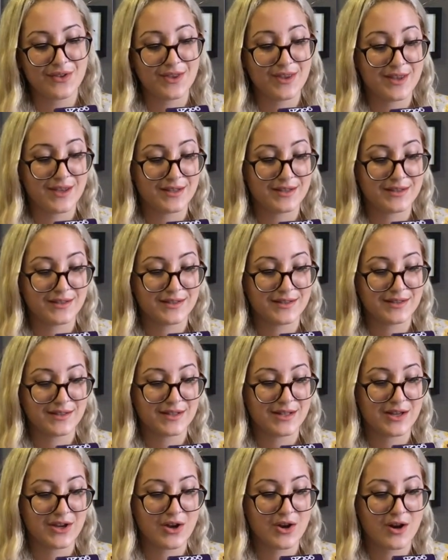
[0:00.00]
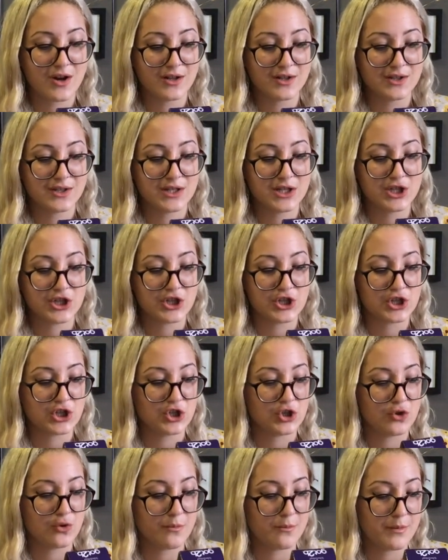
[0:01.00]
this Got
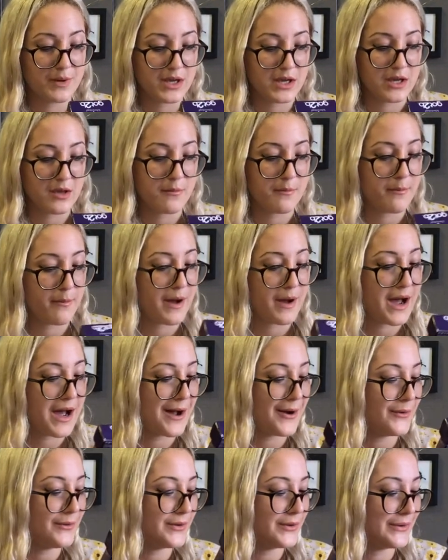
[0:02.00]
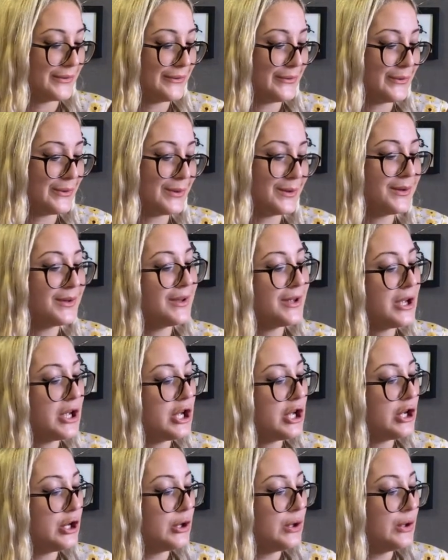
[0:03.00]
to Be Powderful
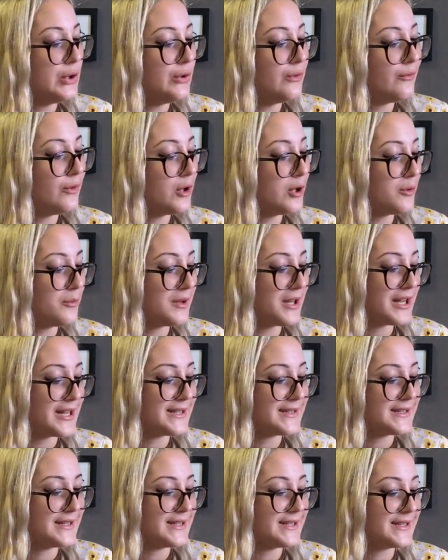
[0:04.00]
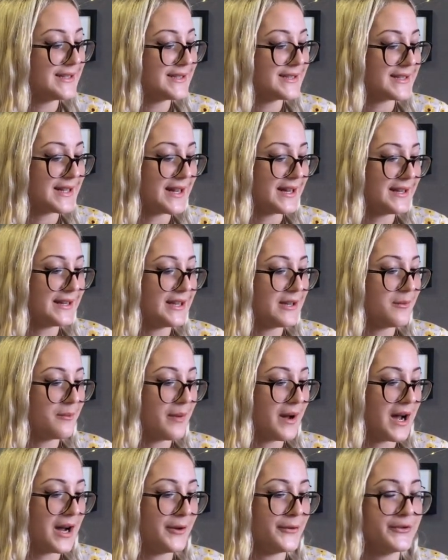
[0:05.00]
Volumizing Styling
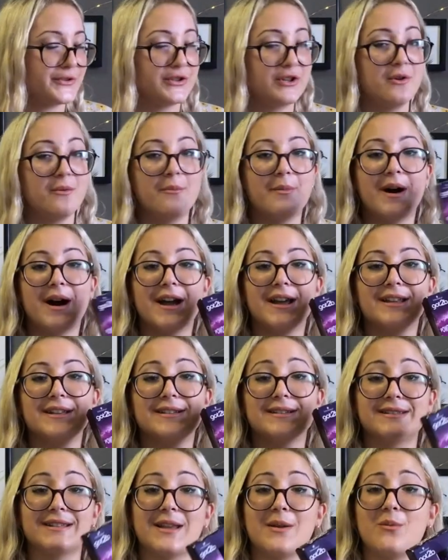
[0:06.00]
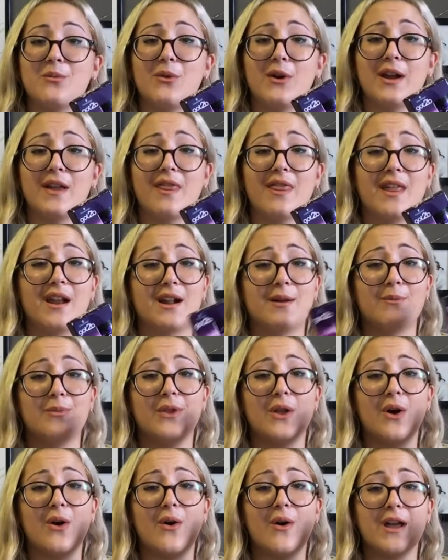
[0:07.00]
Powder by the same brand that I'm
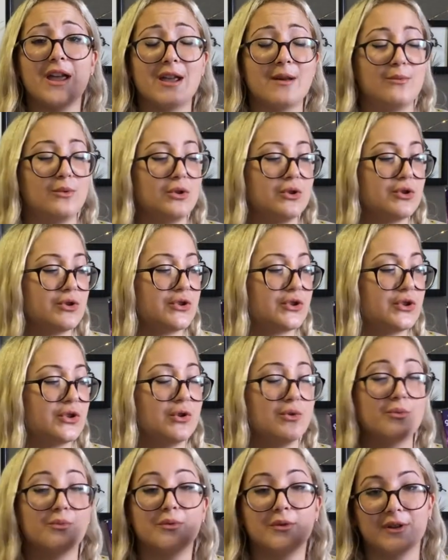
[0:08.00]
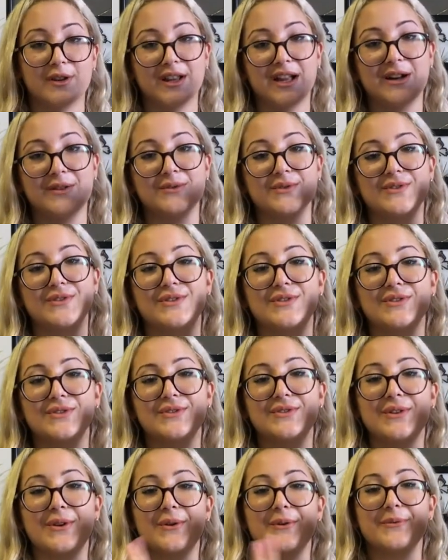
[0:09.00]
not able to pronounce.
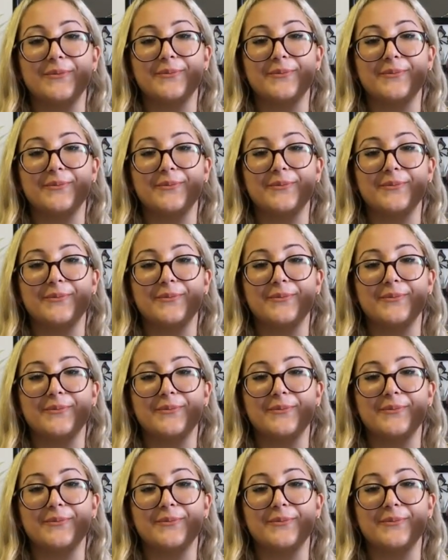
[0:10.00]
So